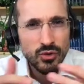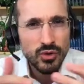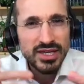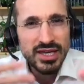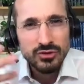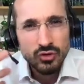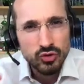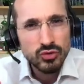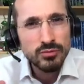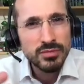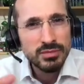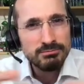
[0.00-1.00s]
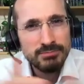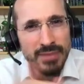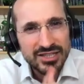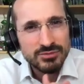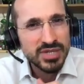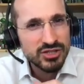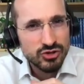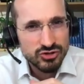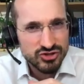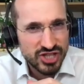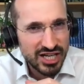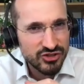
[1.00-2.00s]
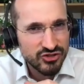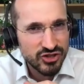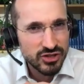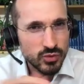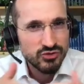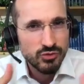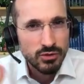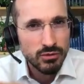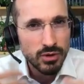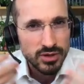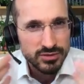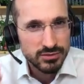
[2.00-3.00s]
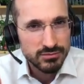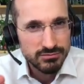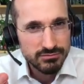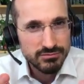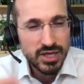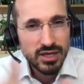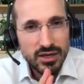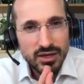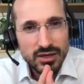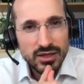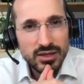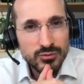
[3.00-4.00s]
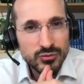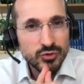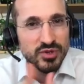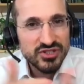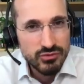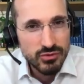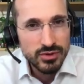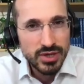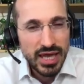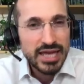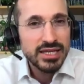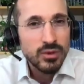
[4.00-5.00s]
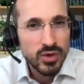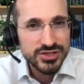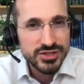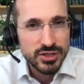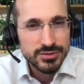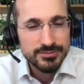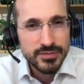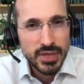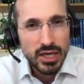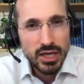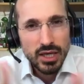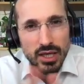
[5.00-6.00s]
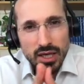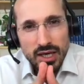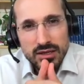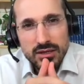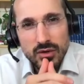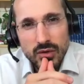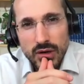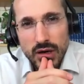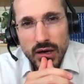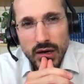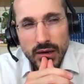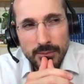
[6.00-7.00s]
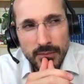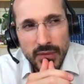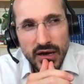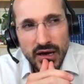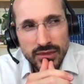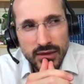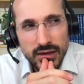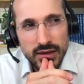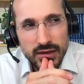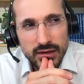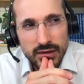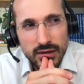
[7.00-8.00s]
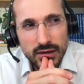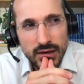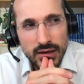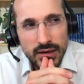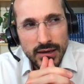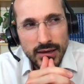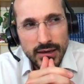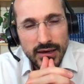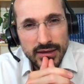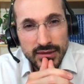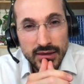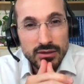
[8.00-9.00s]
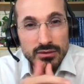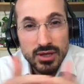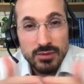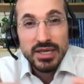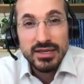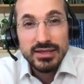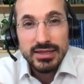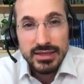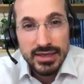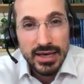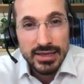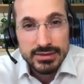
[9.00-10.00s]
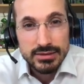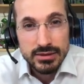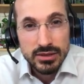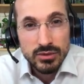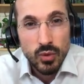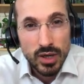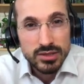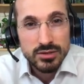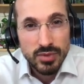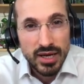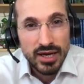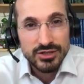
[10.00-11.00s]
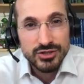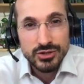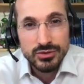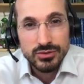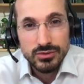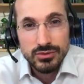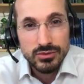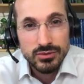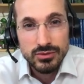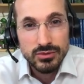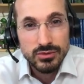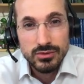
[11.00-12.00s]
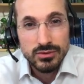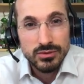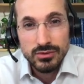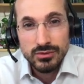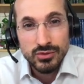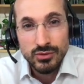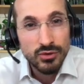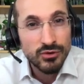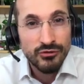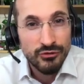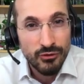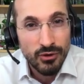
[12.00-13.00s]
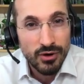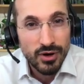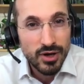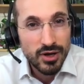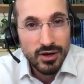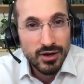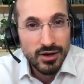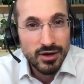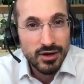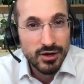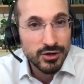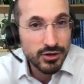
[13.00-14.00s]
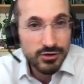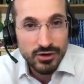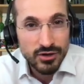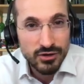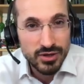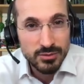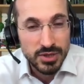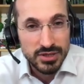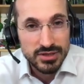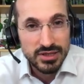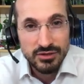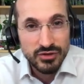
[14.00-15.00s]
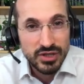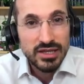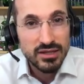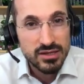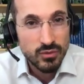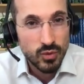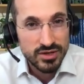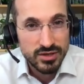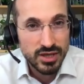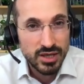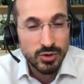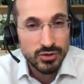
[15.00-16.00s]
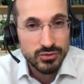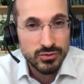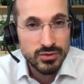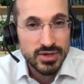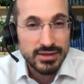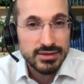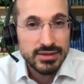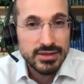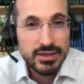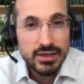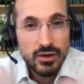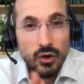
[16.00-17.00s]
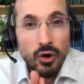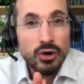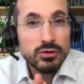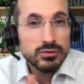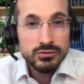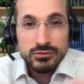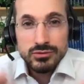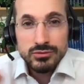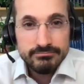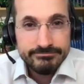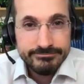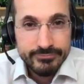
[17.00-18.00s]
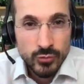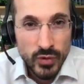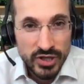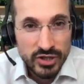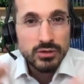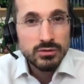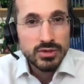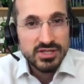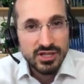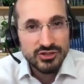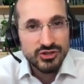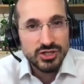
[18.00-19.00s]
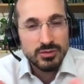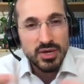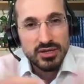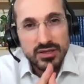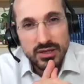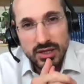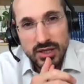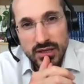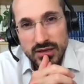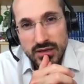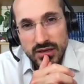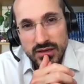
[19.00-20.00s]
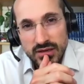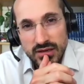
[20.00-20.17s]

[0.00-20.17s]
on. So he had two major challenges which required him to be strong, and he was not. And so I think to some extent he was obliged to look for another government if he was unable to do that, or to renew his legitimacy in